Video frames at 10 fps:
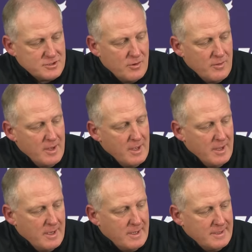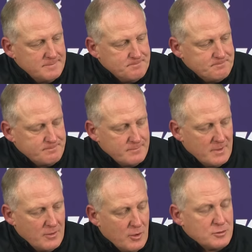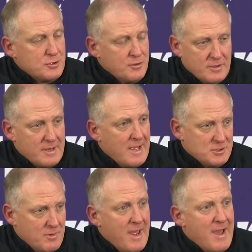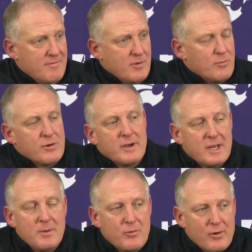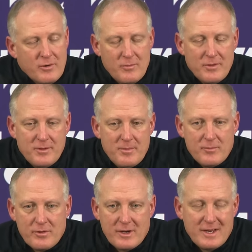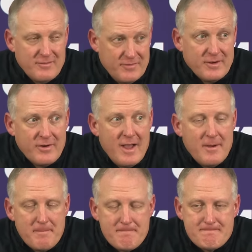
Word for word: So um, those are the guys we have, and we're going to keep working with them, and we're going to get it figured out.